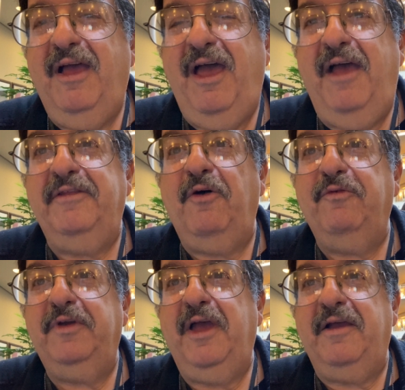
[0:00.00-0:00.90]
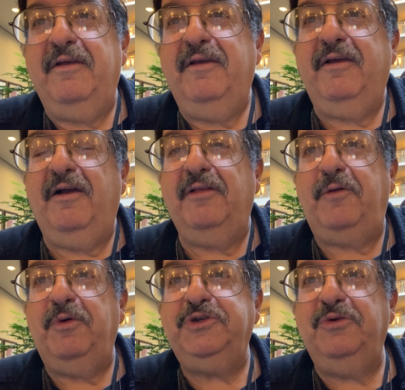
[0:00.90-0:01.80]
And don't forget,
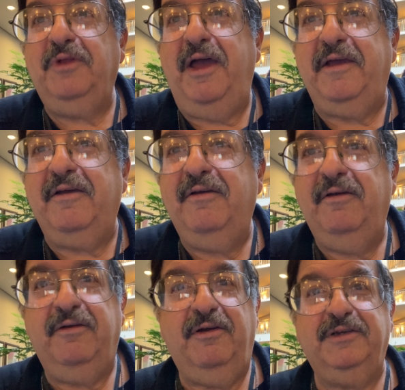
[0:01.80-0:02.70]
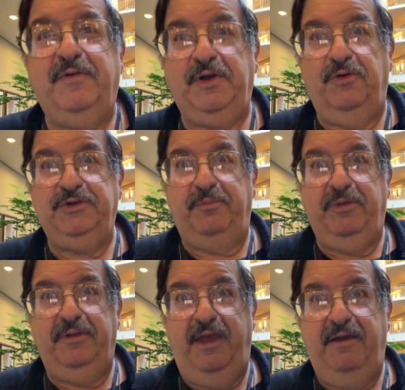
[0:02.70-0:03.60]
collect what you like, because if it goes up
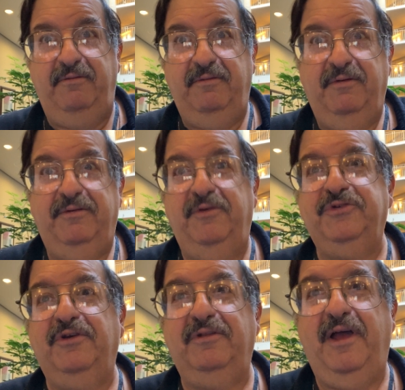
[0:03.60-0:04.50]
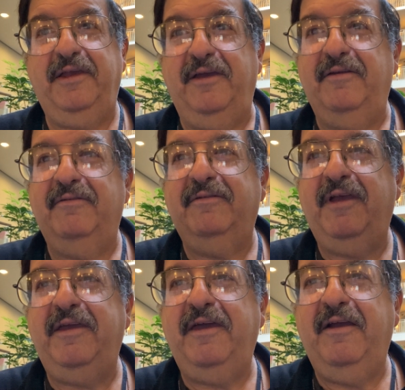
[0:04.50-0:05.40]
or down, you still like it.
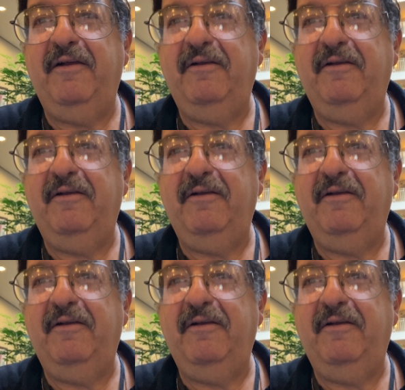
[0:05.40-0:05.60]
Take care.